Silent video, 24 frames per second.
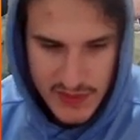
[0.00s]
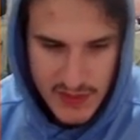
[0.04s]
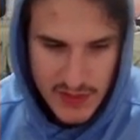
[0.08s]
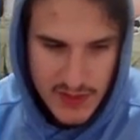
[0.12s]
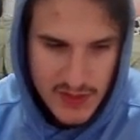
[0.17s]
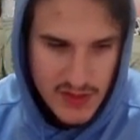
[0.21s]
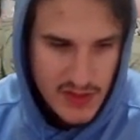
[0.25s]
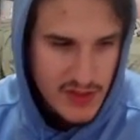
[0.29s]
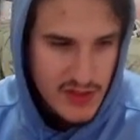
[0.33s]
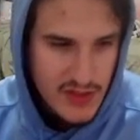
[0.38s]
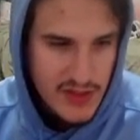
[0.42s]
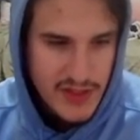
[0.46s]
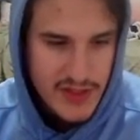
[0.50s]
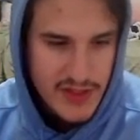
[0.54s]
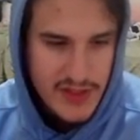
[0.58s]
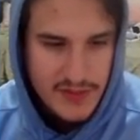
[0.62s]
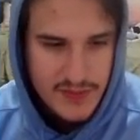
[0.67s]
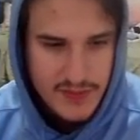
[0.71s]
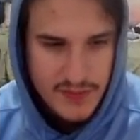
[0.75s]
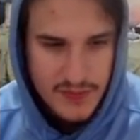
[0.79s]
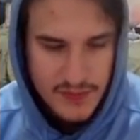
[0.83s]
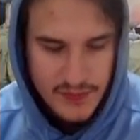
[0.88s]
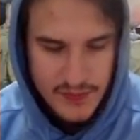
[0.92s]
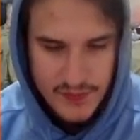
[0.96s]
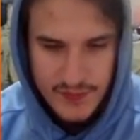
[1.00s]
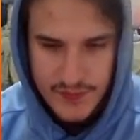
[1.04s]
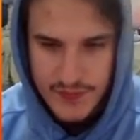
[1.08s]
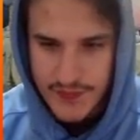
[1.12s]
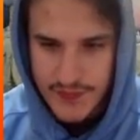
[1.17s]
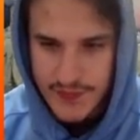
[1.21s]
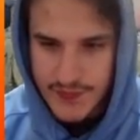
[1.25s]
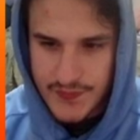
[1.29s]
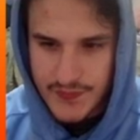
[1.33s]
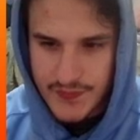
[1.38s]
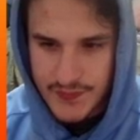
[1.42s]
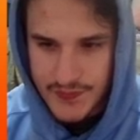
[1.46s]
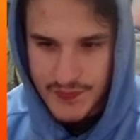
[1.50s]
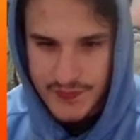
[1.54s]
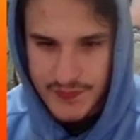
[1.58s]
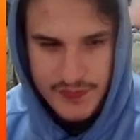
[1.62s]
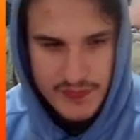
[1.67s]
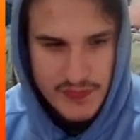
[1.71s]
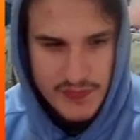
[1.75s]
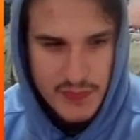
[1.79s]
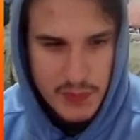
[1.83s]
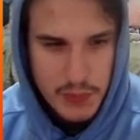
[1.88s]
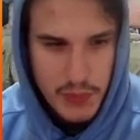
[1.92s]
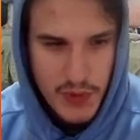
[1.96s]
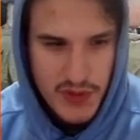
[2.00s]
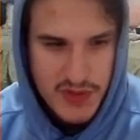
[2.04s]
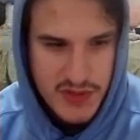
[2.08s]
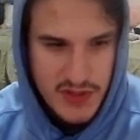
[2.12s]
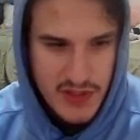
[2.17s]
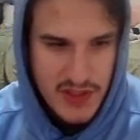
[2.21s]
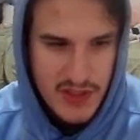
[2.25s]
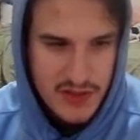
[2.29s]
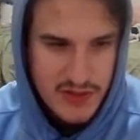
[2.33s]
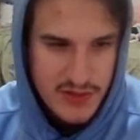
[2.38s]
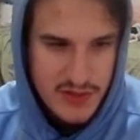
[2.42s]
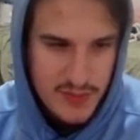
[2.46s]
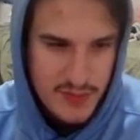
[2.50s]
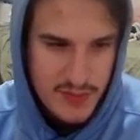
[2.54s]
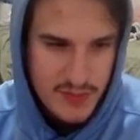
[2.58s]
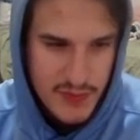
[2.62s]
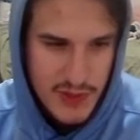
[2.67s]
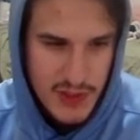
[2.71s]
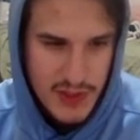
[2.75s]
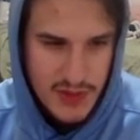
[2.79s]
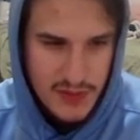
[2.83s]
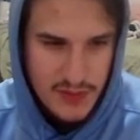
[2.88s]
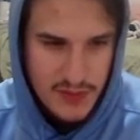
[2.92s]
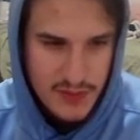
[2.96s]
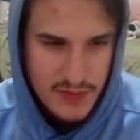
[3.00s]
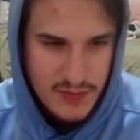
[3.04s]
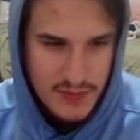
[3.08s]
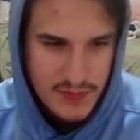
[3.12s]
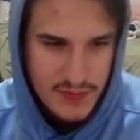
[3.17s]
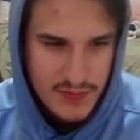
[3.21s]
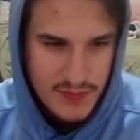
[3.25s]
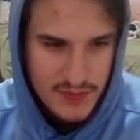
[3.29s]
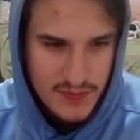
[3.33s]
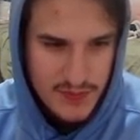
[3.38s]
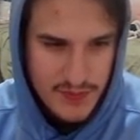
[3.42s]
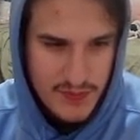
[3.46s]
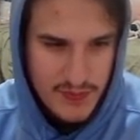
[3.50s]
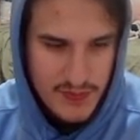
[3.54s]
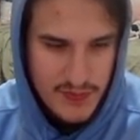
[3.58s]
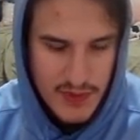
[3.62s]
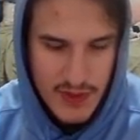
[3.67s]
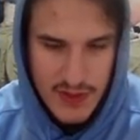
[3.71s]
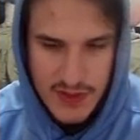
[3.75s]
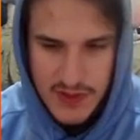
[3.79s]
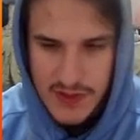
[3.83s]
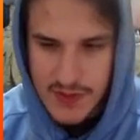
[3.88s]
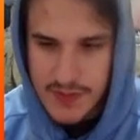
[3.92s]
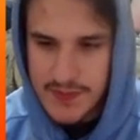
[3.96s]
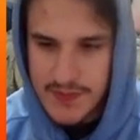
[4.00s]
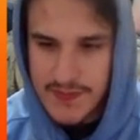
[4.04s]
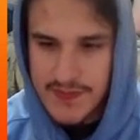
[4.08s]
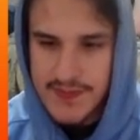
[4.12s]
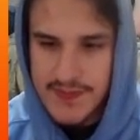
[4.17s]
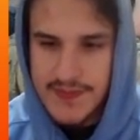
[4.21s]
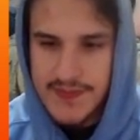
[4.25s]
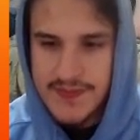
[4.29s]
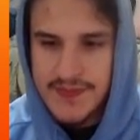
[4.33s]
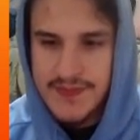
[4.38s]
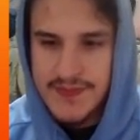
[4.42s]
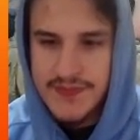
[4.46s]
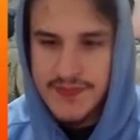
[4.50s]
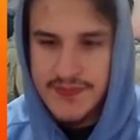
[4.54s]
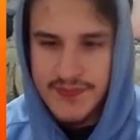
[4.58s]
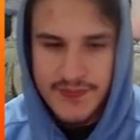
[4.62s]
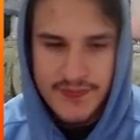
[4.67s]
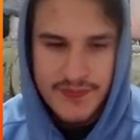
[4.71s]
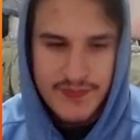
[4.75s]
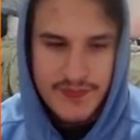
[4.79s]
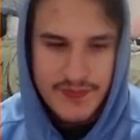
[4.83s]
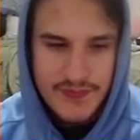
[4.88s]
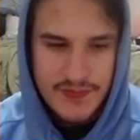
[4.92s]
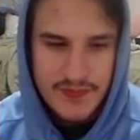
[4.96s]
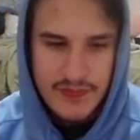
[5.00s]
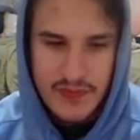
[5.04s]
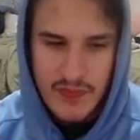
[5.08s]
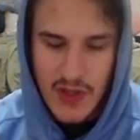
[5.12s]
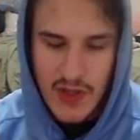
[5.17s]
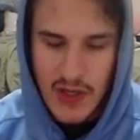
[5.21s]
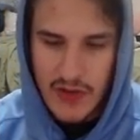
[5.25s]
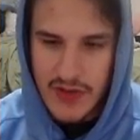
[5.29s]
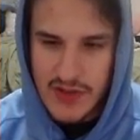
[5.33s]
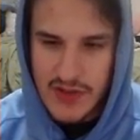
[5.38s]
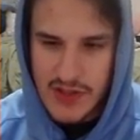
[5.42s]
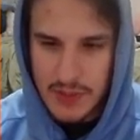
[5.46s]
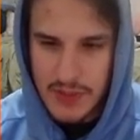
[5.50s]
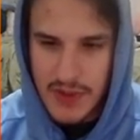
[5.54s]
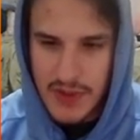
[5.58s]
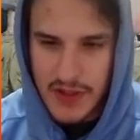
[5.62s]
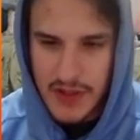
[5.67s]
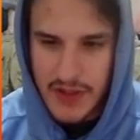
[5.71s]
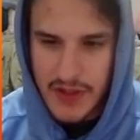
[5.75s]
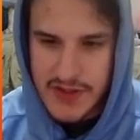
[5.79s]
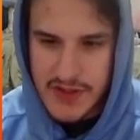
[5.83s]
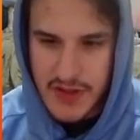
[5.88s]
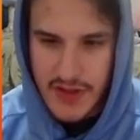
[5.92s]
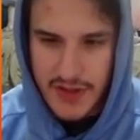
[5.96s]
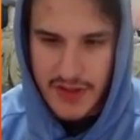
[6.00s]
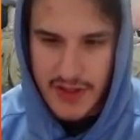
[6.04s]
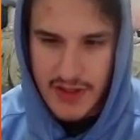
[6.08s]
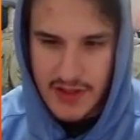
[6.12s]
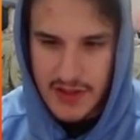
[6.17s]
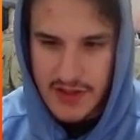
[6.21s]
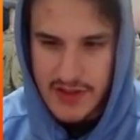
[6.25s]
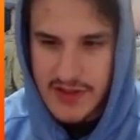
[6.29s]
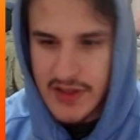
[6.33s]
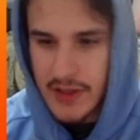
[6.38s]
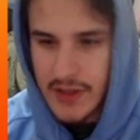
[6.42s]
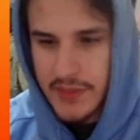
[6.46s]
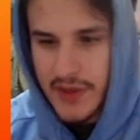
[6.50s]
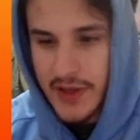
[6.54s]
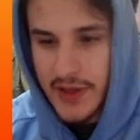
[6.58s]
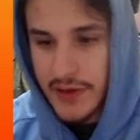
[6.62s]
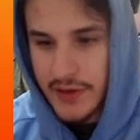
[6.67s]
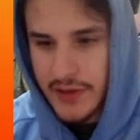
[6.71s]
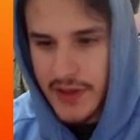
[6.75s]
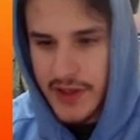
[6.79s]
Alright. Poison kills, right? Nice. Obviously I'm not Nuzlocking this. I'm not a great